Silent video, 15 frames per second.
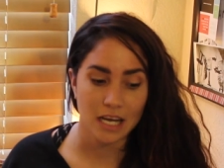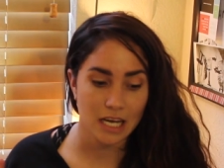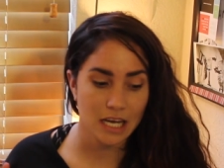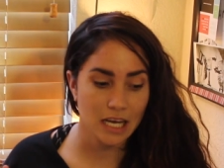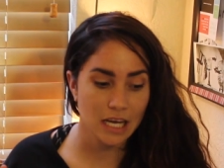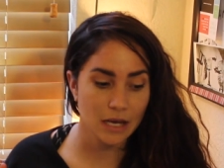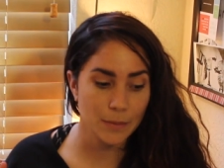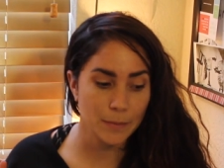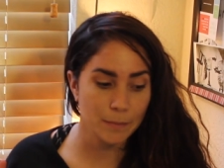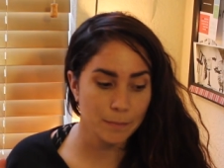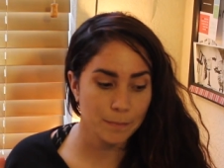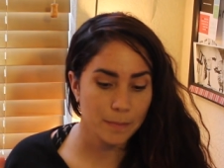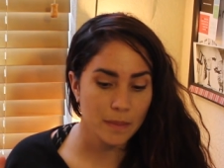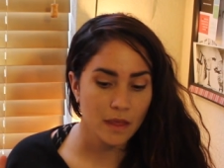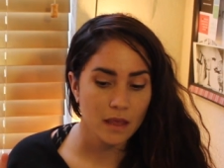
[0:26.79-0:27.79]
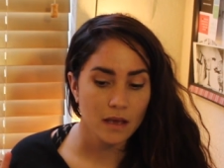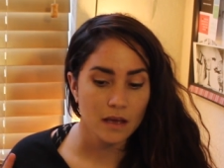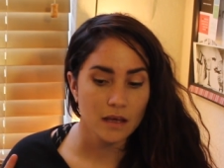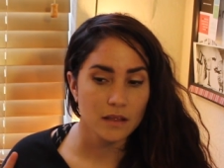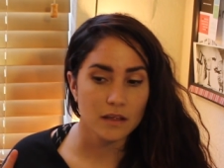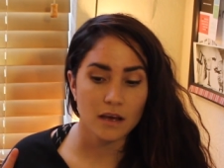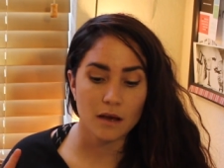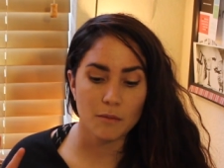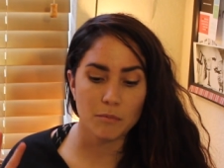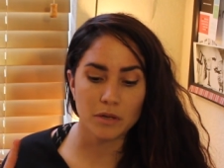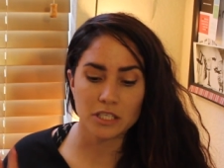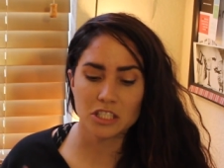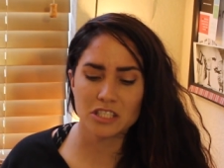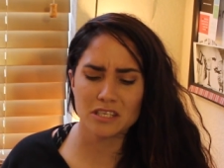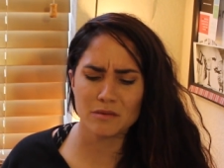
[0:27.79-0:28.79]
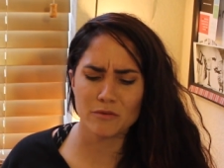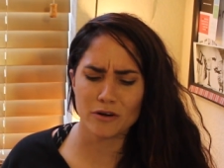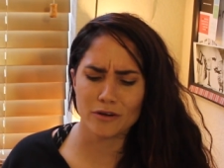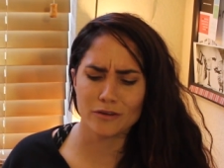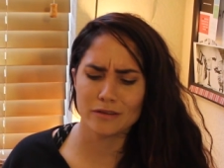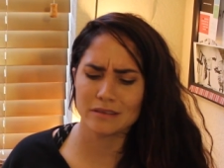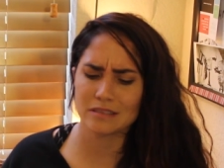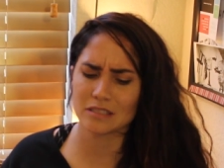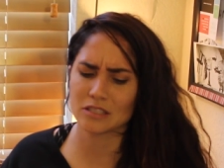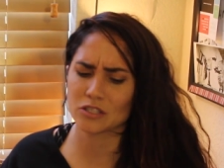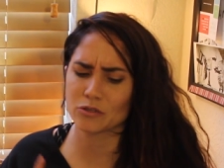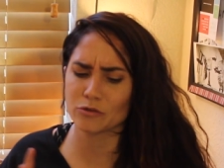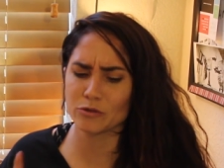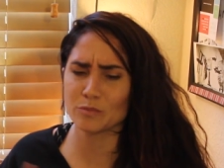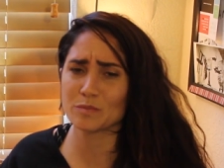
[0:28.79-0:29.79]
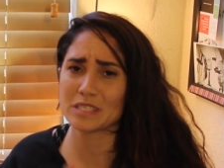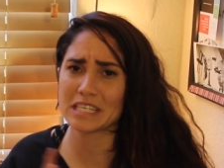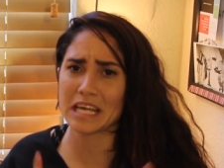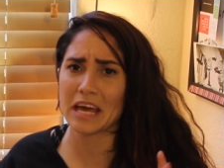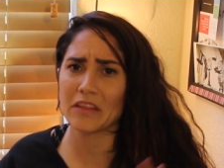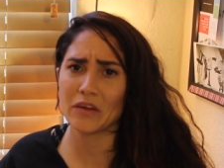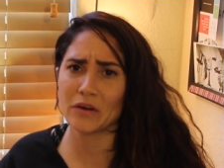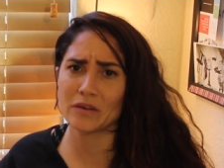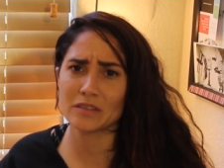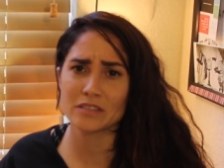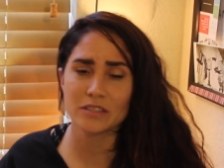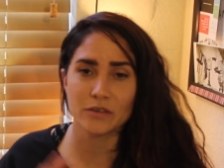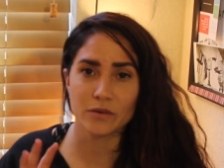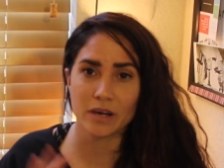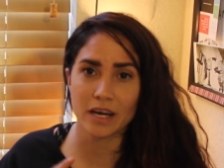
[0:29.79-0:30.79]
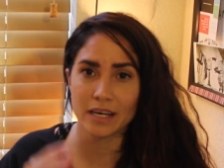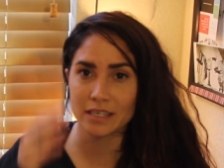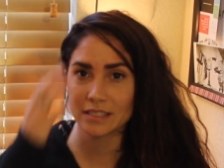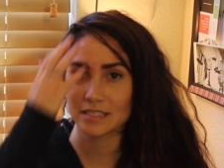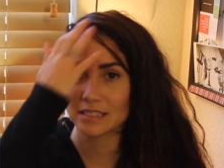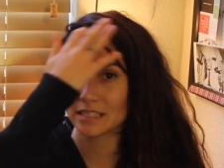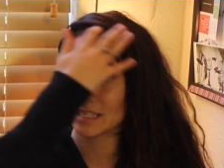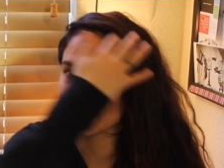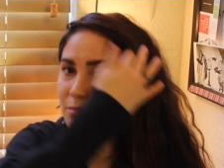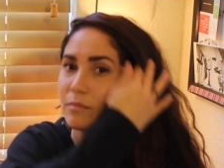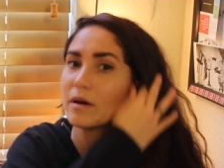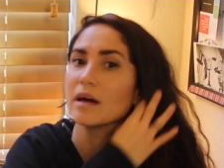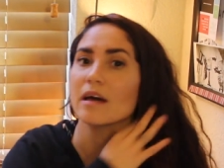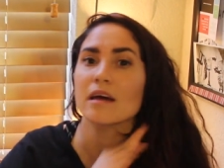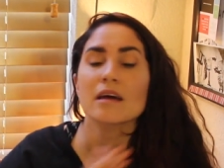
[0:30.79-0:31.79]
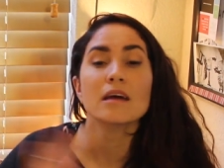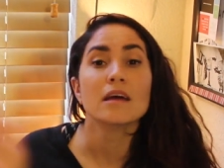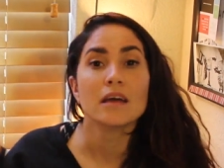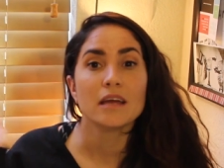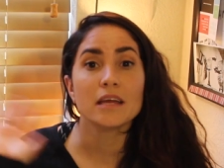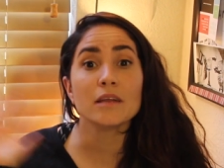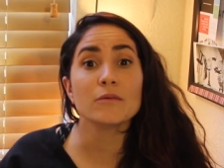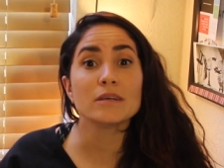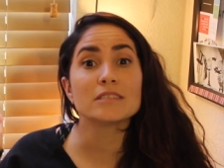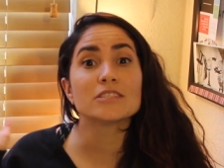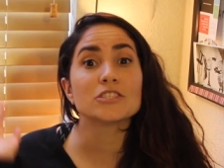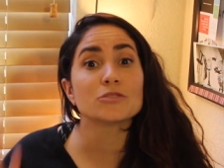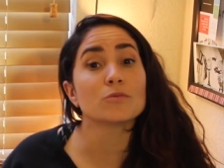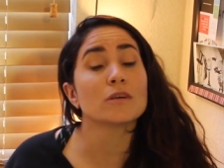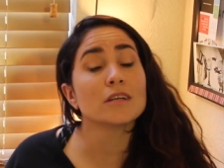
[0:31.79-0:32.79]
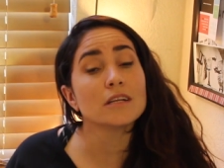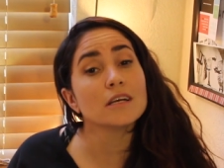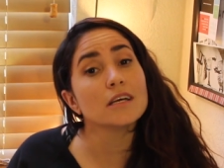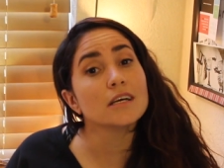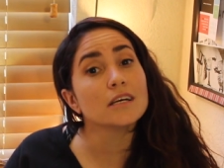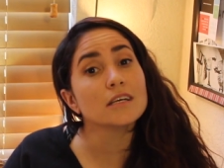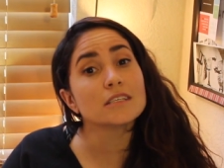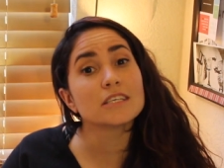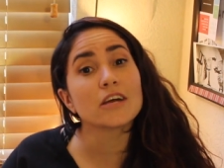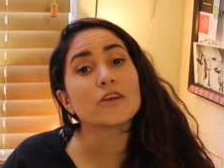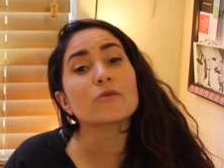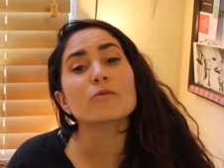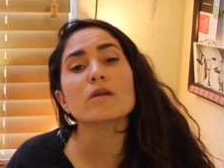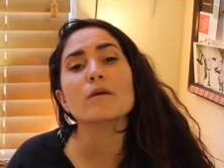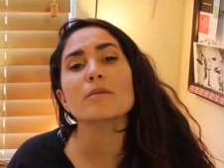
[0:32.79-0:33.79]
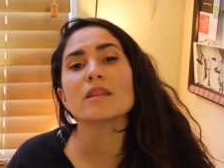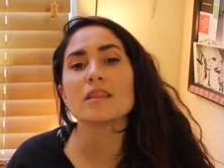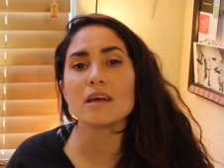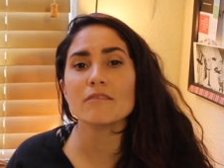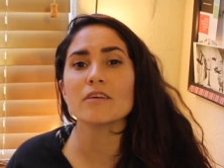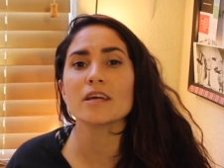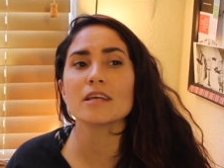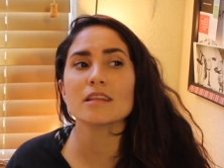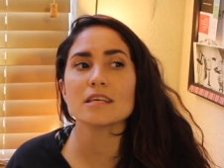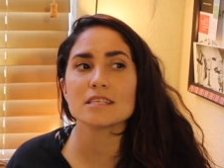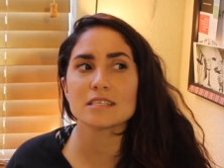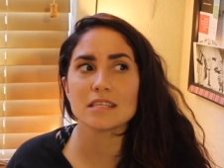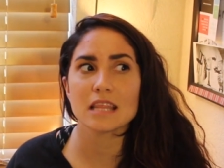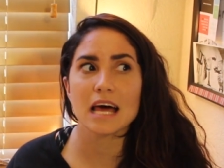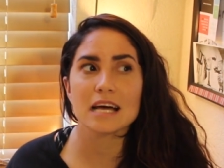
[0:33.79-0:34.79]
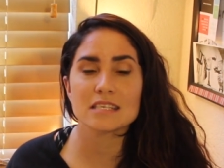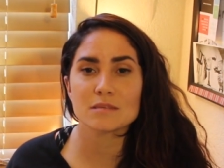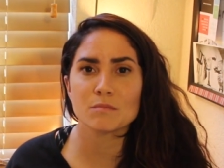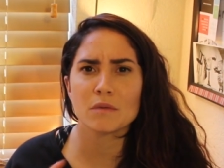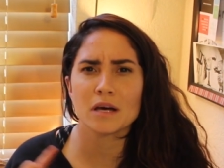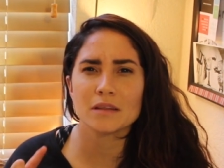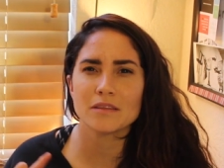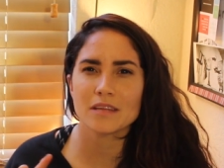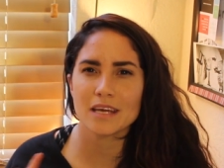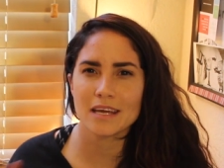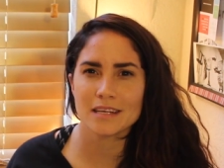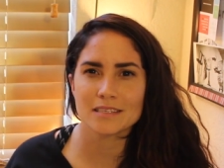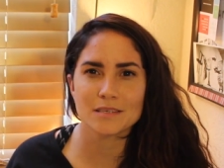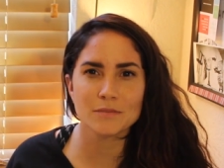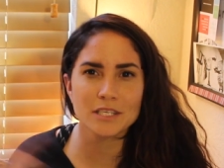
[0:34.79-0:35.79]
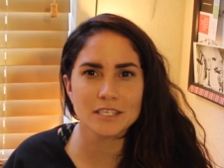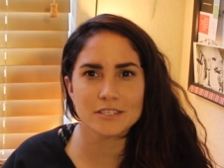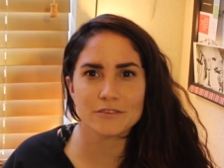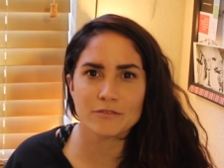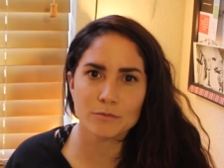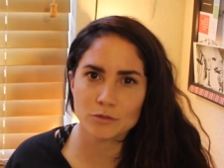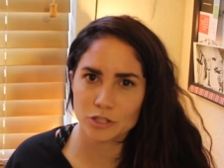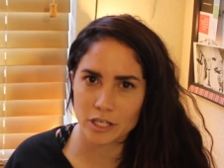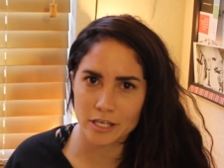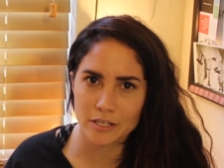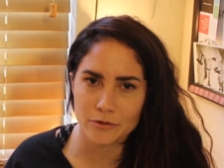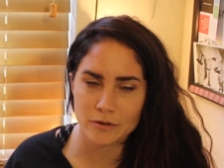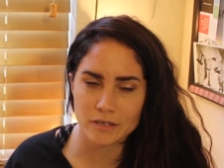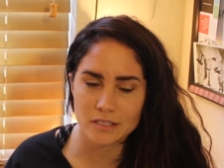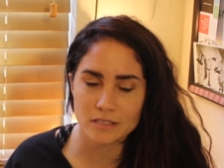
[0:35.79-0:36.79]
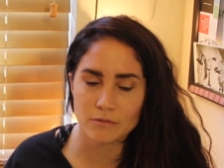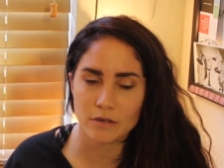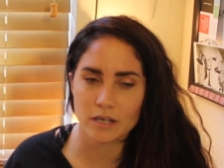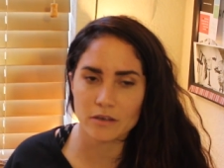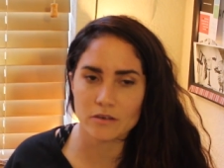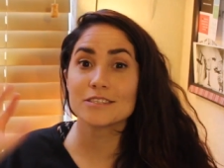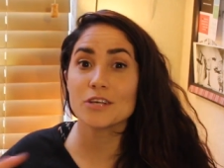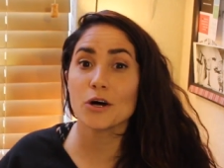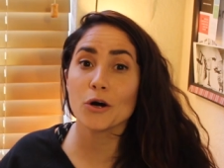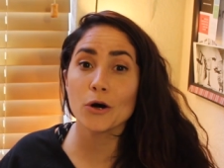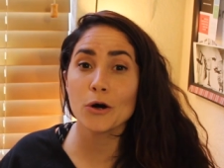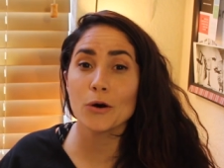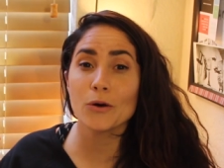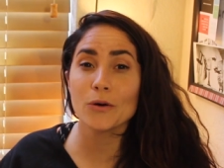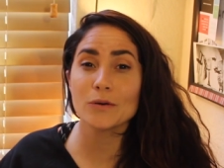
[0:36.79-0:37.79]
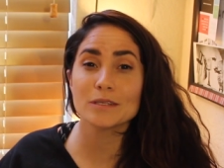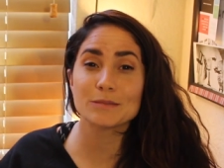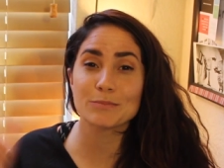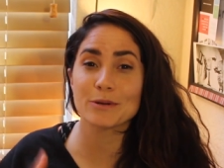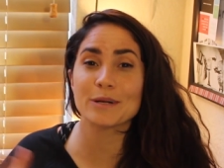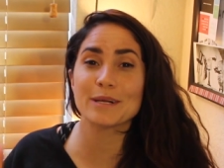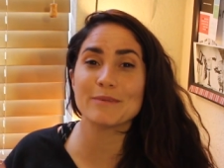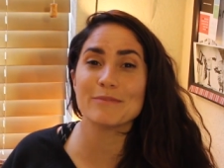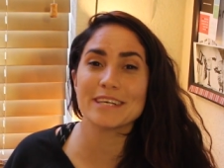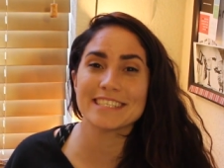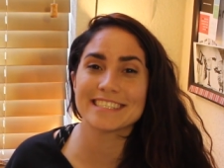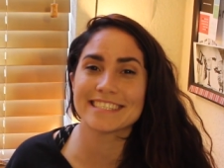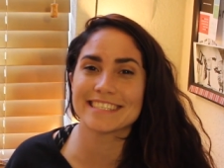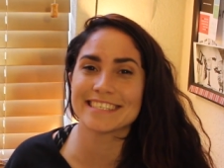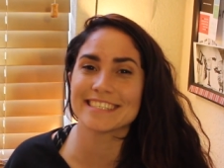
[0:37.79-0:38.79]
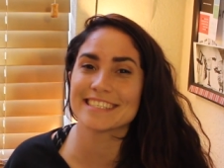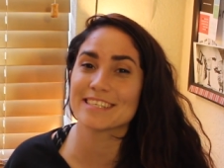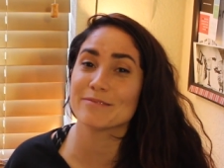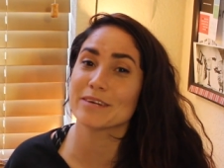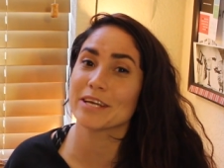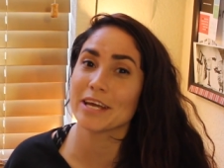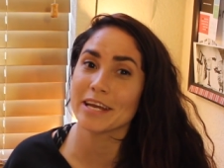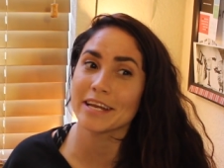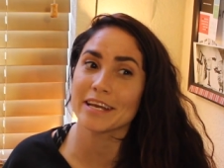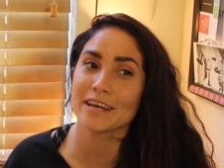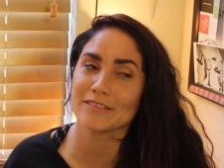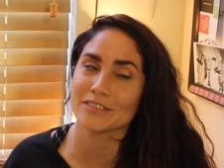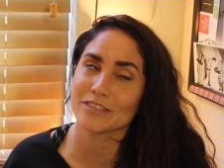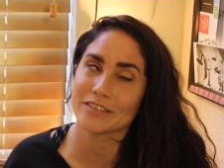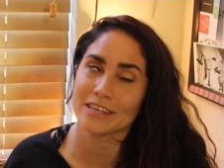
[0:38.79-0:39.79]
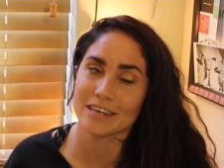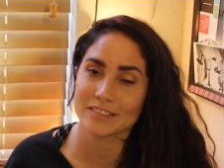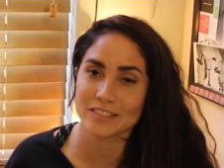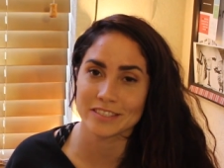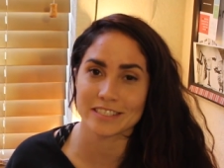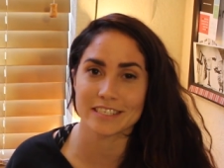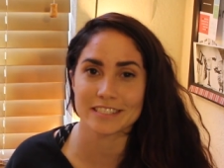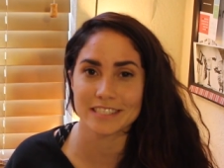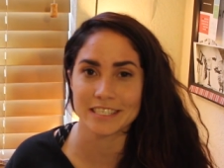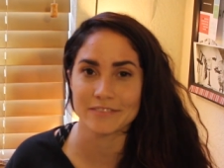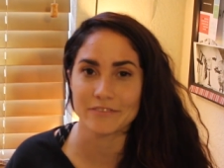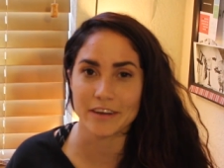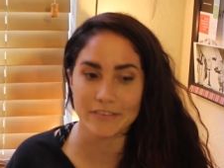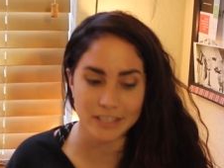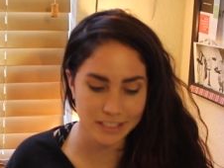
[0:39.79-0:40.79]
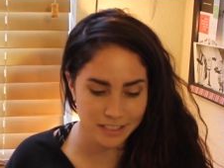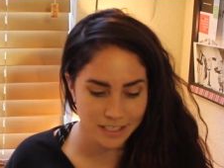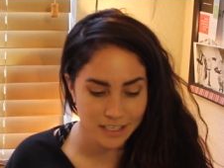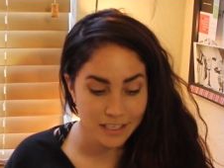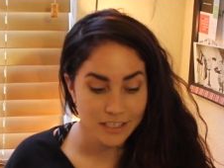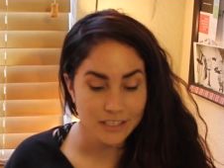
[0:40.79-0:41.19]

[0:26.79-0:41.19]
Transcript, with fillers: Um, a bunch of them are grouped together, so you'll kind of see, but anyways, just wanted to tell you what I've been loving this last month, and some of these are from January as well. So it's pretty much just the beginning of two thousand sixteen favorites.